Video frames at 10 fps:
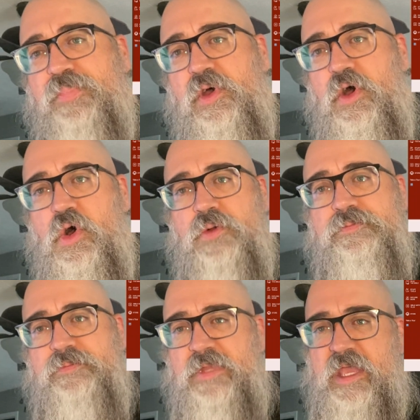
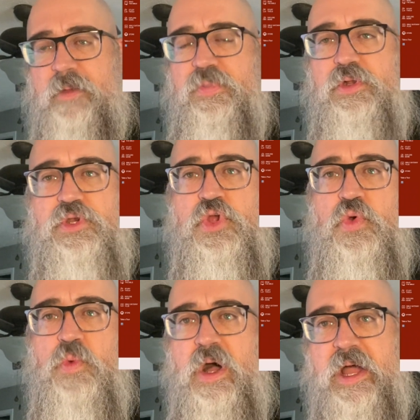put new
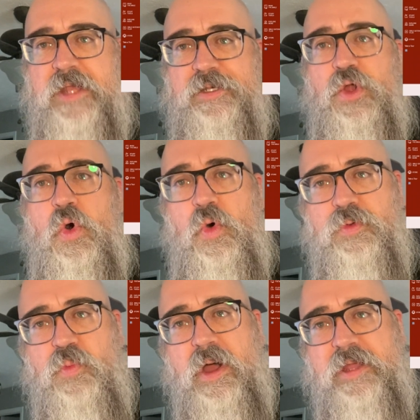wine in
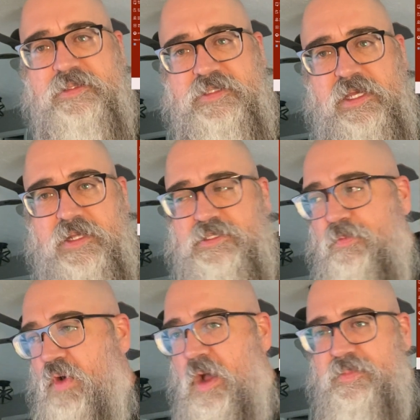old wineskins. The
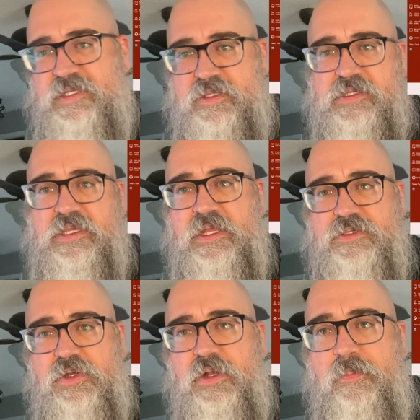problem is that the skins
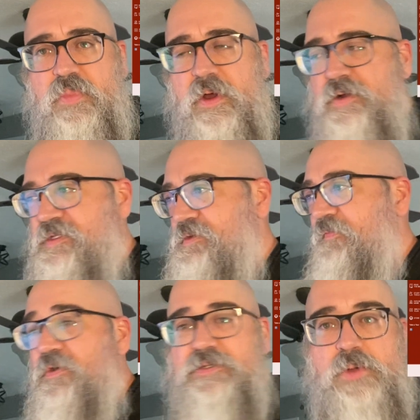are going to burst.
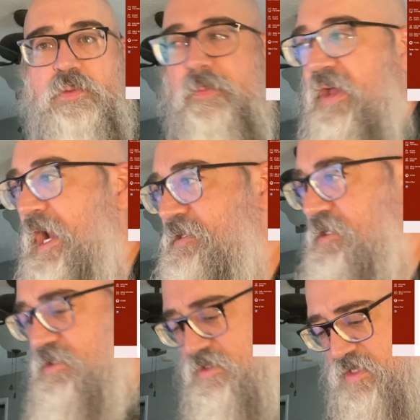First of all, what
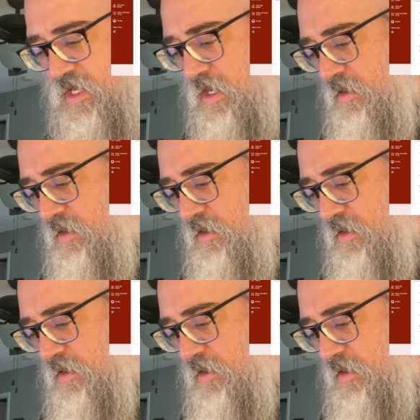passage is that?